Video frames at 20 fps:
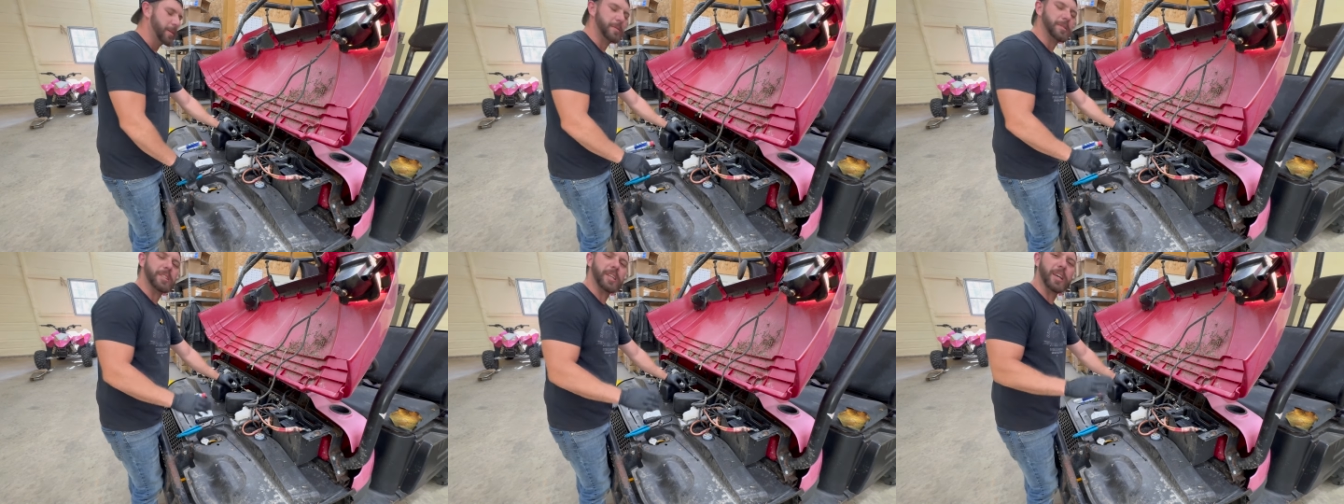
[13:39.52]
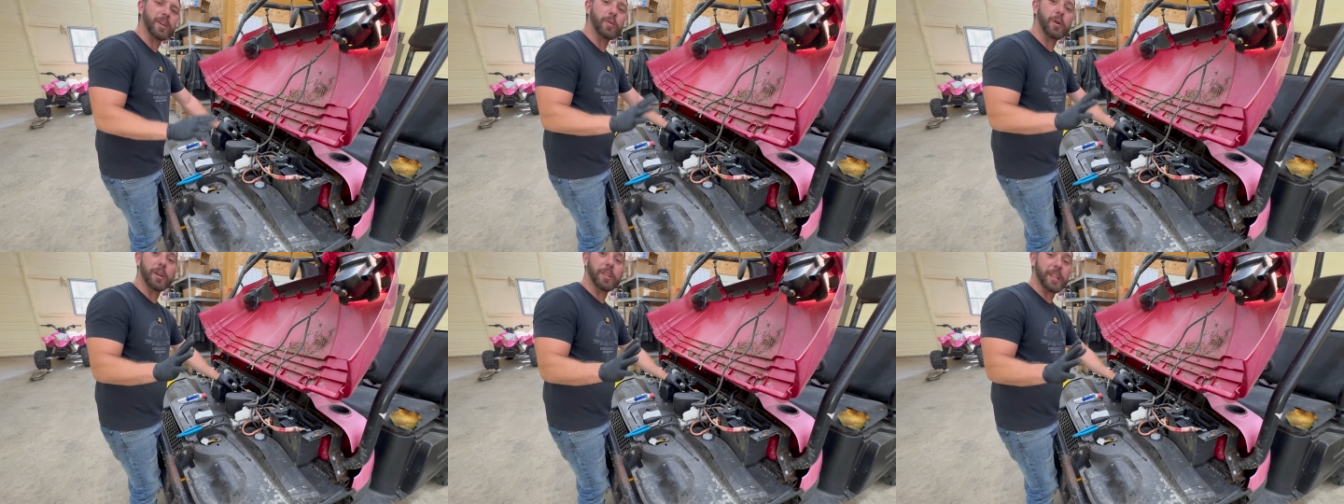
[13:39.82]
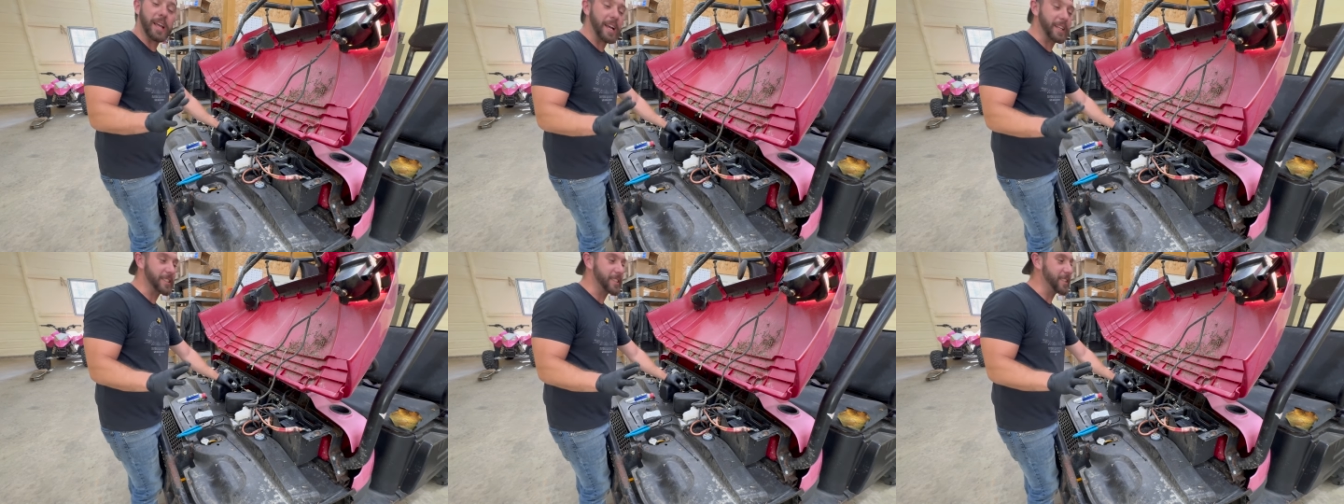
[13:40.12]
Tell you what,
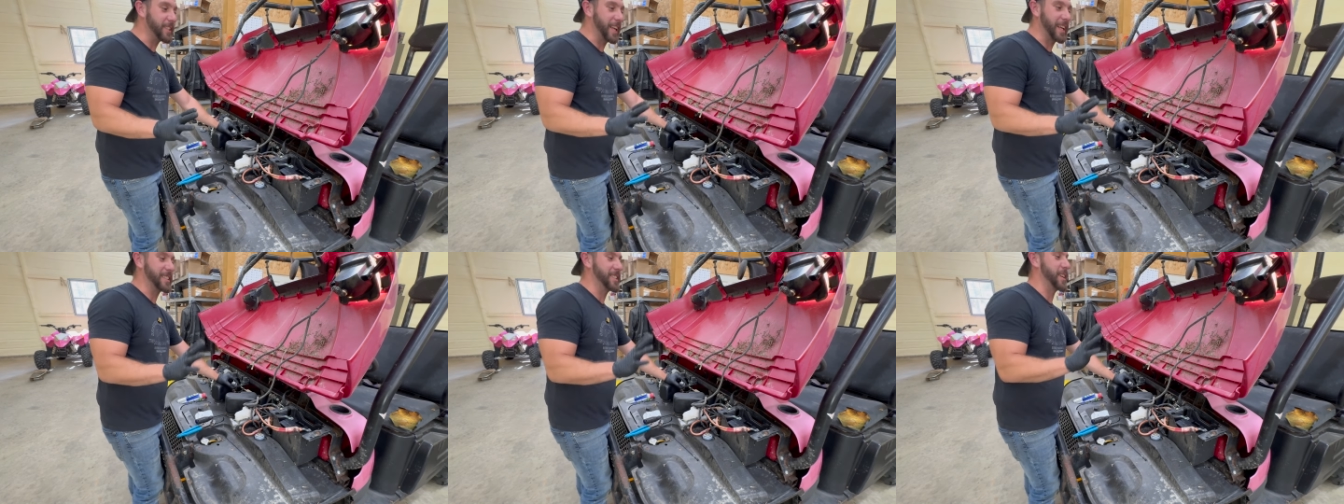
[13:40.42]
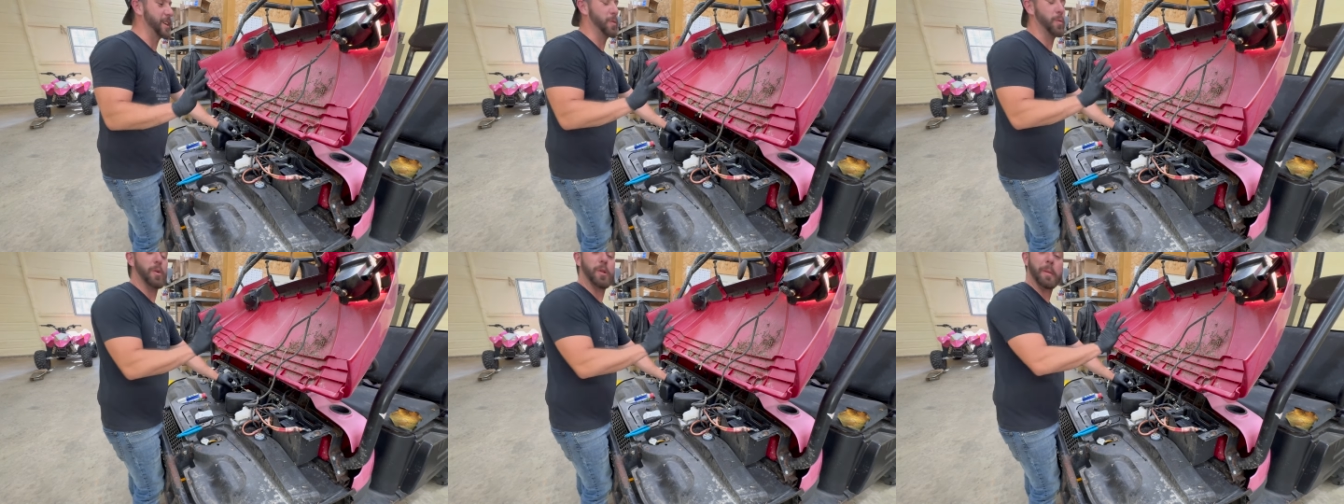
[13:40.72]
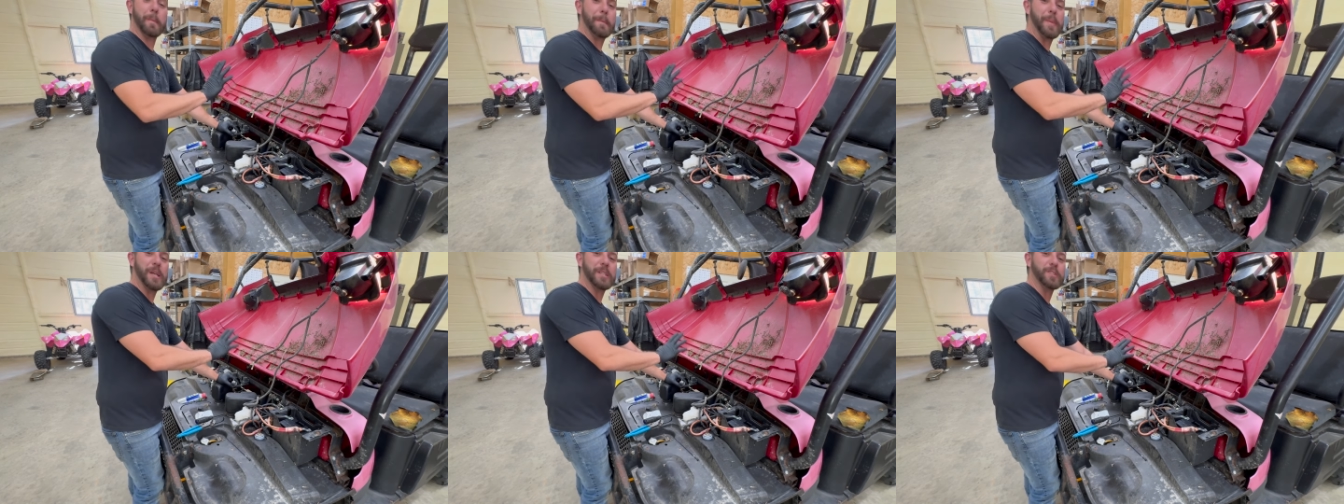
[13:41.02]
that's that's like one of
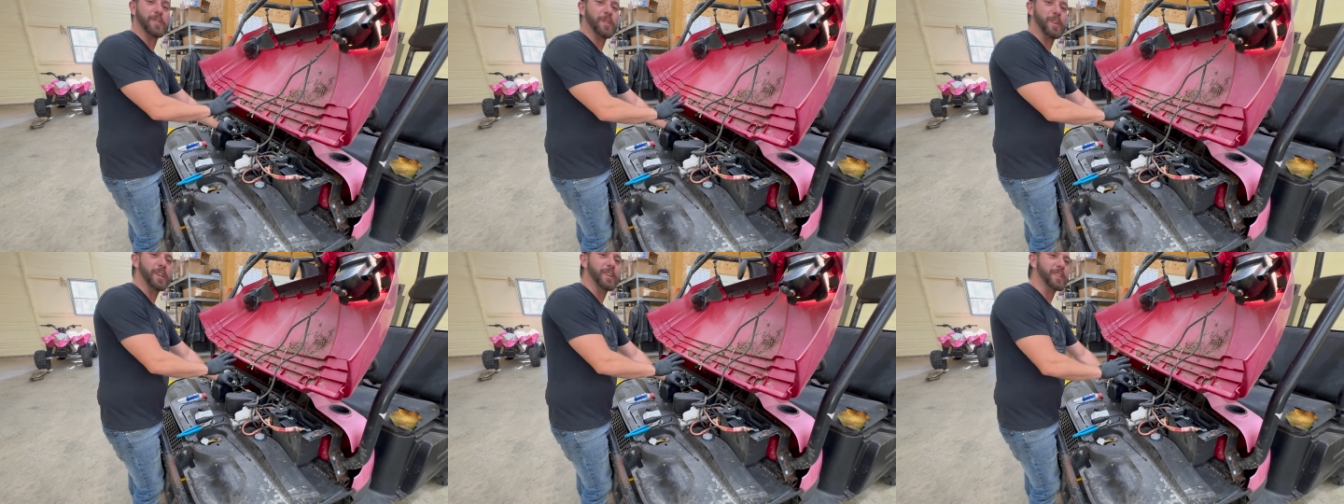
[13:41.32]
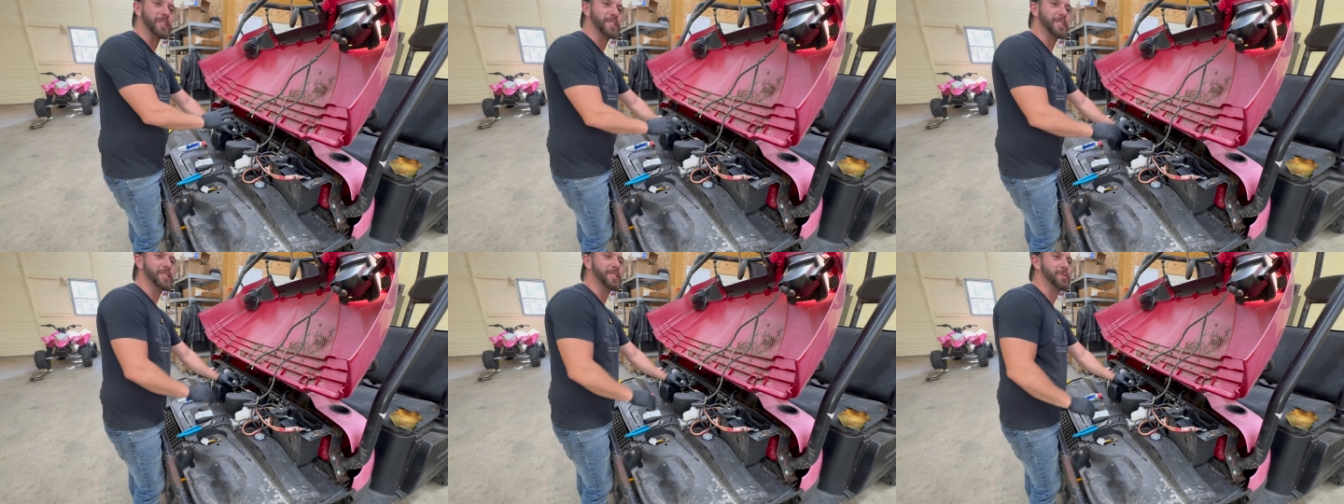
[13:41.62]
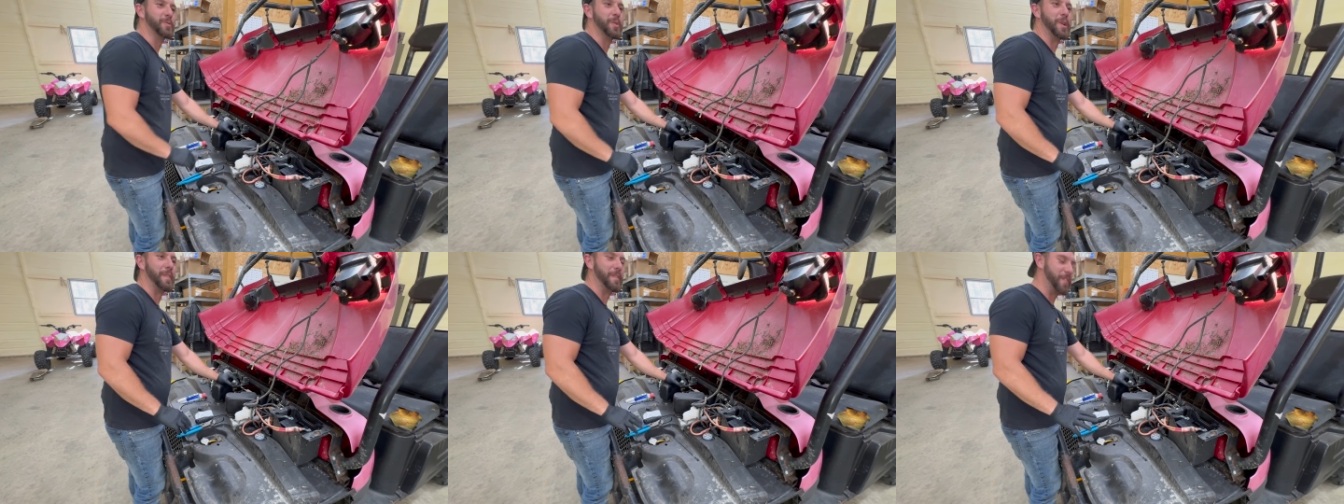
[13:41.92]
the best feelings
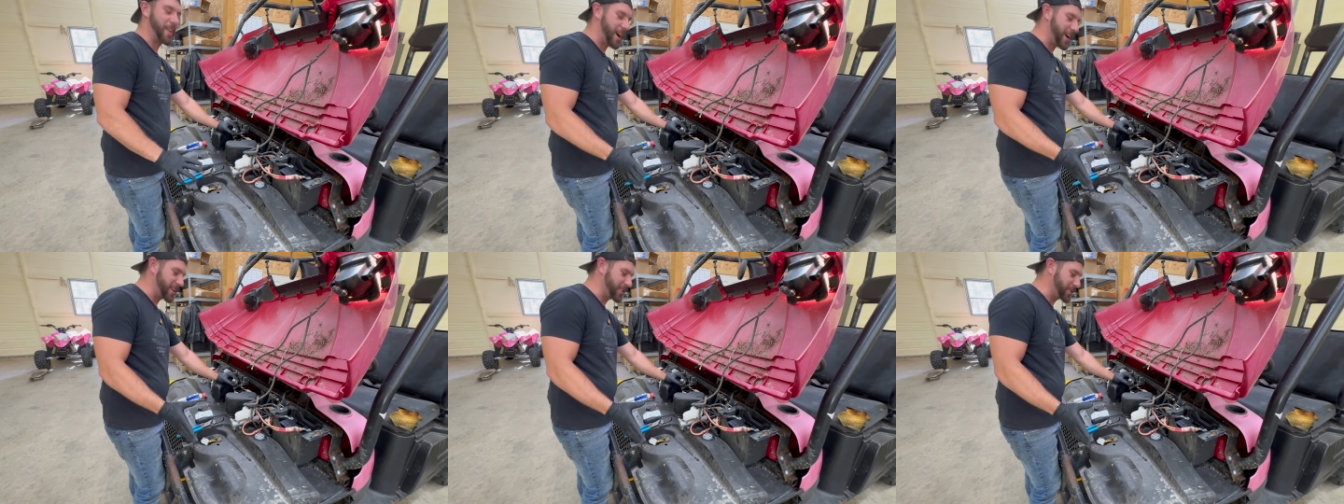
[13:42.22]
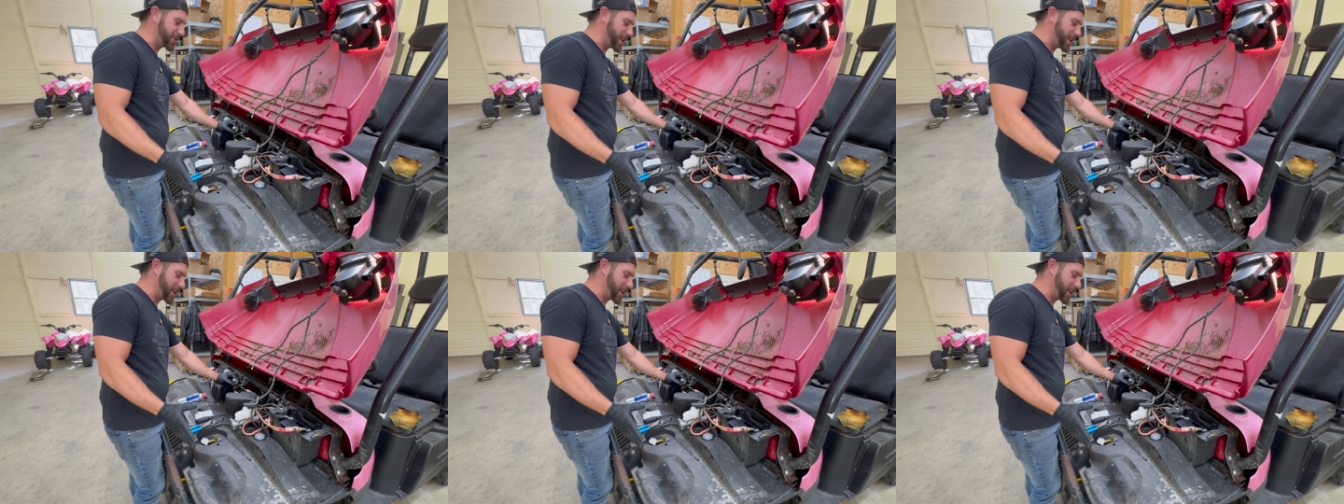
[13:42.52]
when it fires